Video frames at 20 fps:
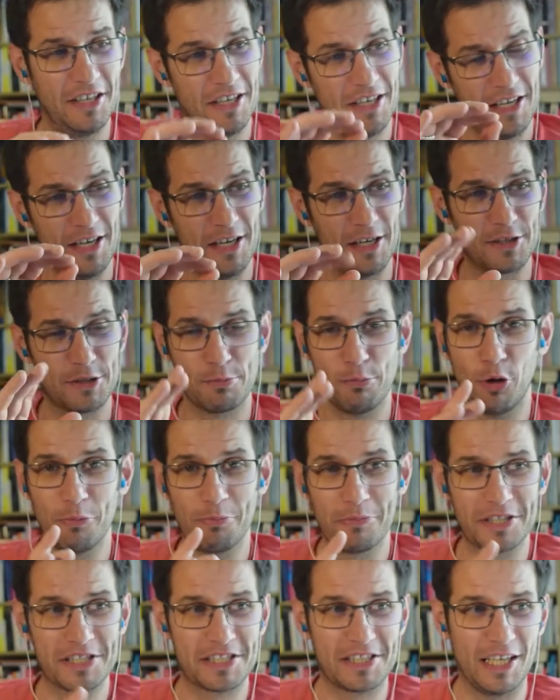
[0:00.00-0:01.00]
small
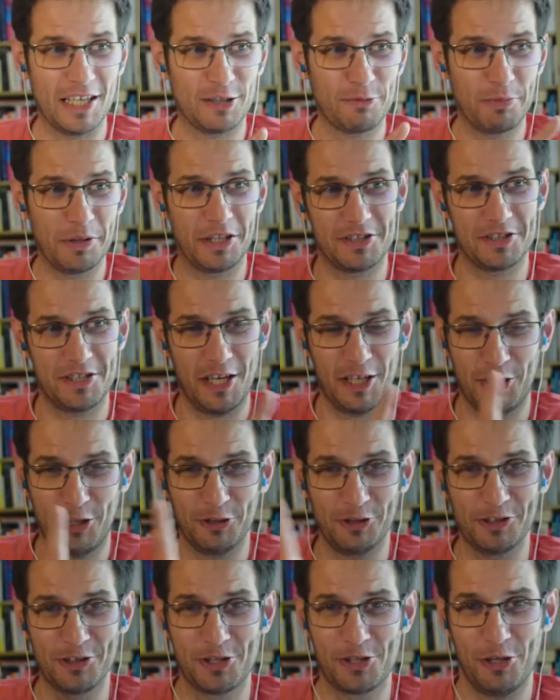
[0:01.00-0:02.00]
mistake because I
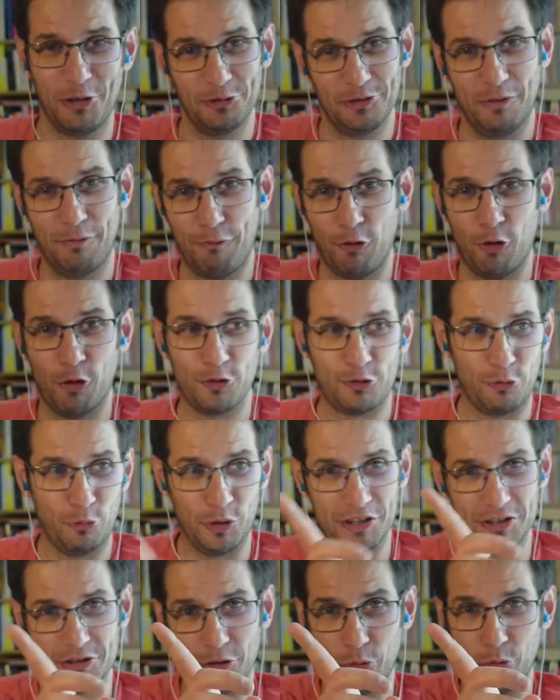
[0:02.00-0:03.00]
couldn't show the 4th
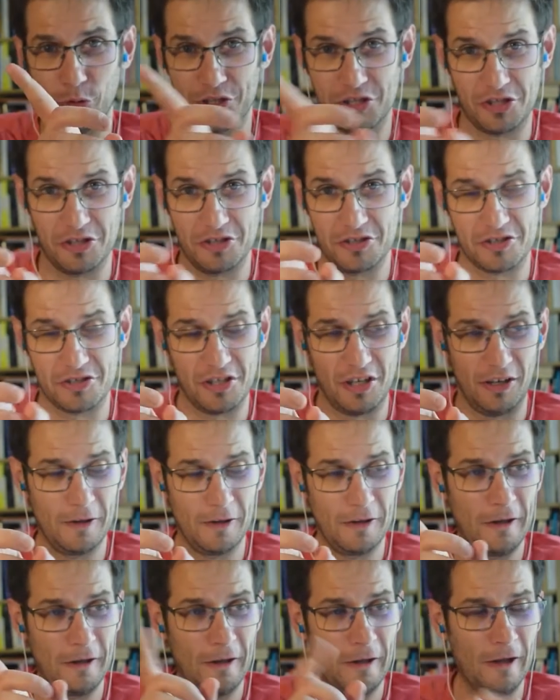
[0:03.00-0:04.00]
window, which is
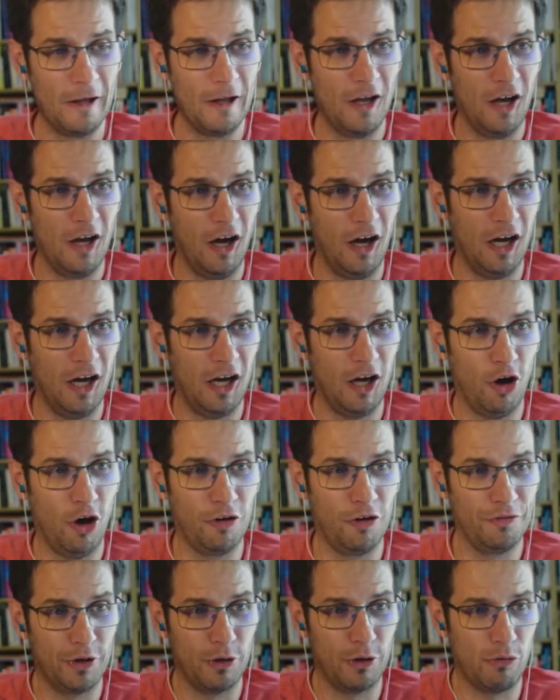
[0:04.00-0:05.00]

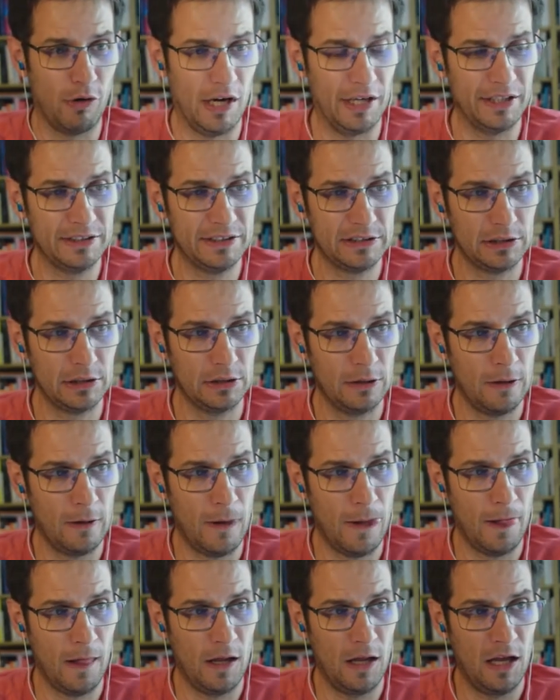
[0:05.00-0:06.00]
on the right. And
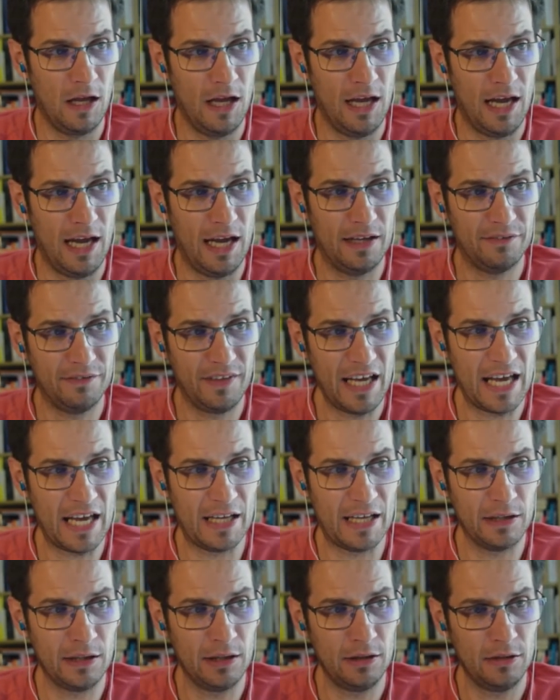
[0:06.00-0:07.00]
at the same time, and
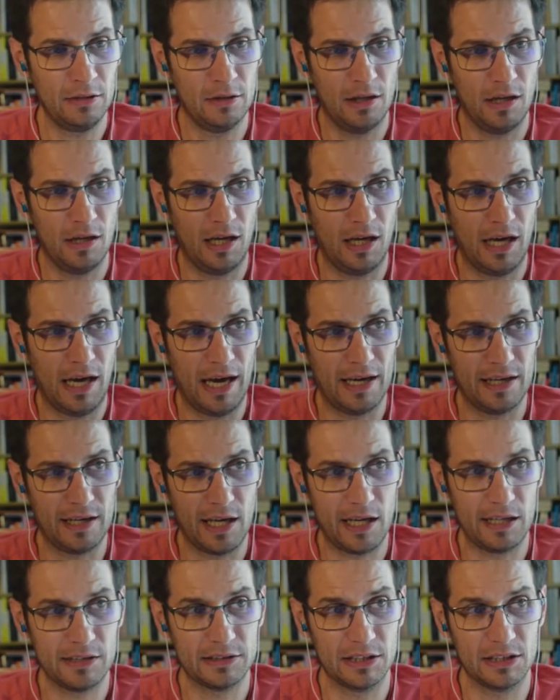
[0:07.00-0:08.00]
then I
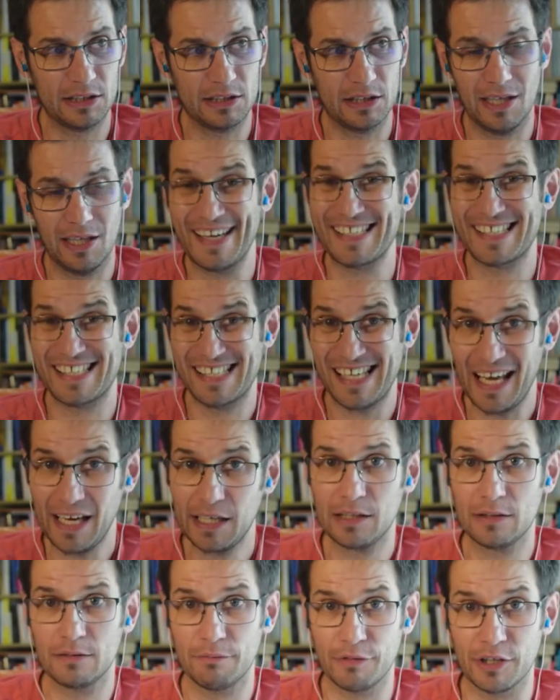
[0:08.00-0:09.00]
added a
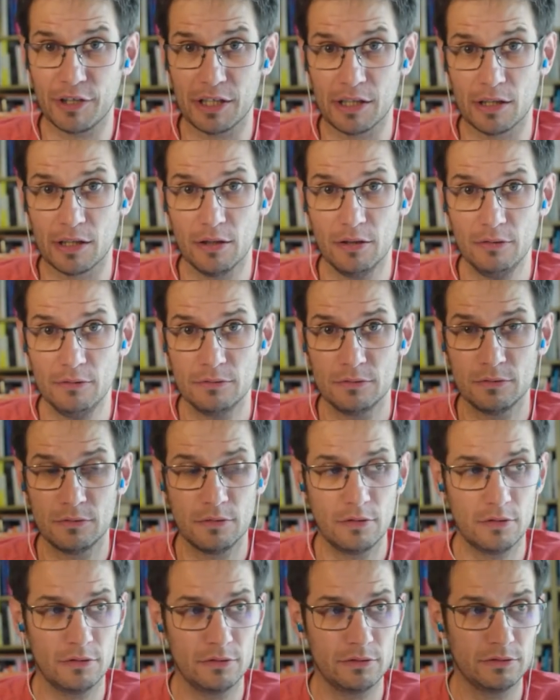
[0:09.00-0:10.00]
second video
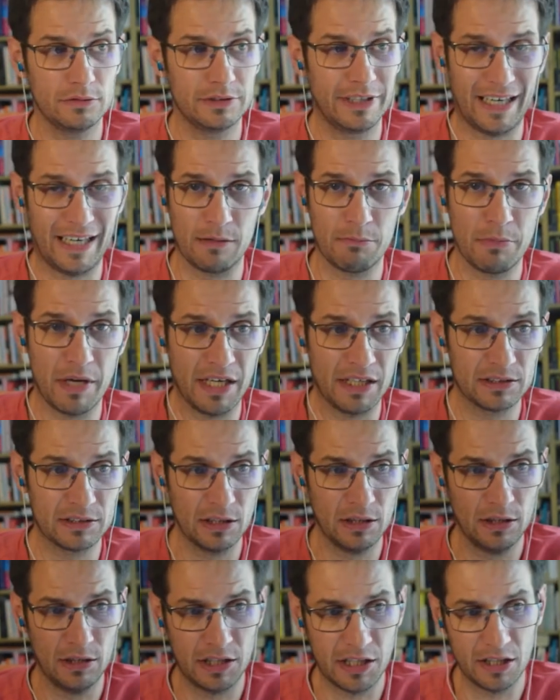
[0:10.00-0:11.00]
that I
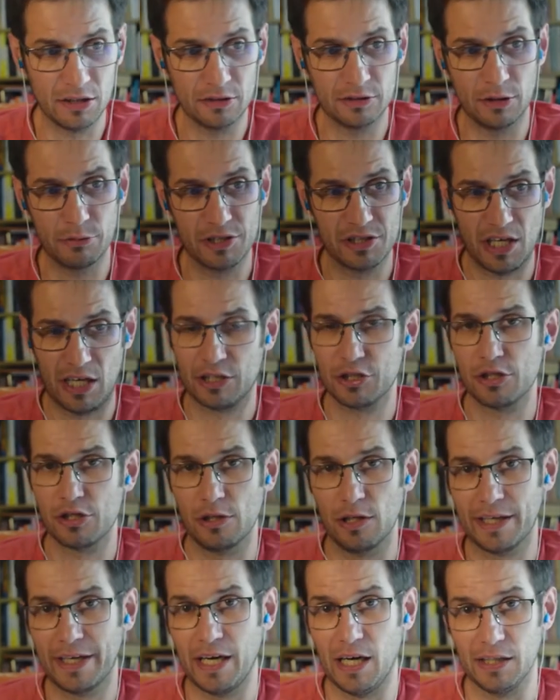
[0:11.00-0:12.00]
made. Here there is actually
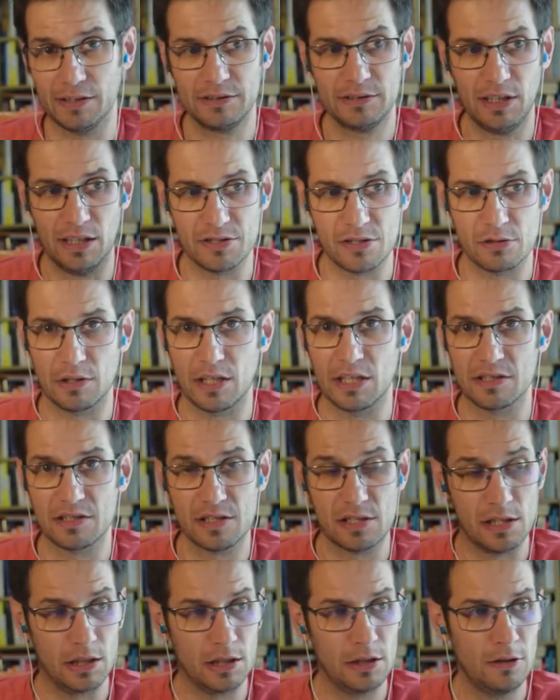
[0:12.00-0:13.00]
a cut, as you can
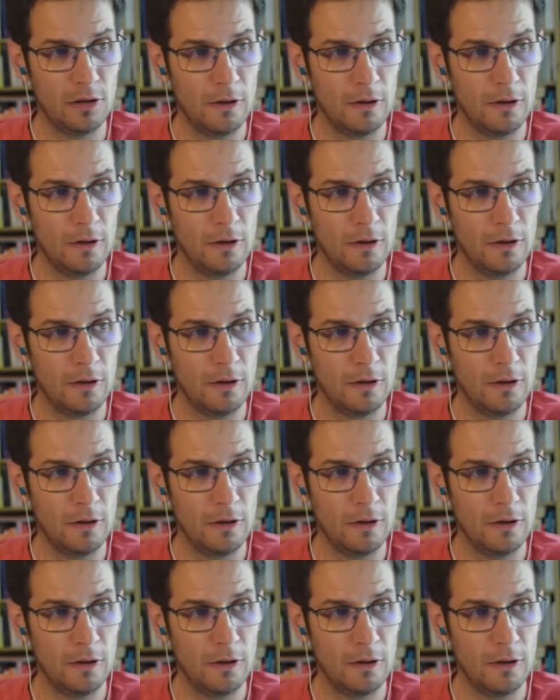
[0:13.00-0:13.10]
see.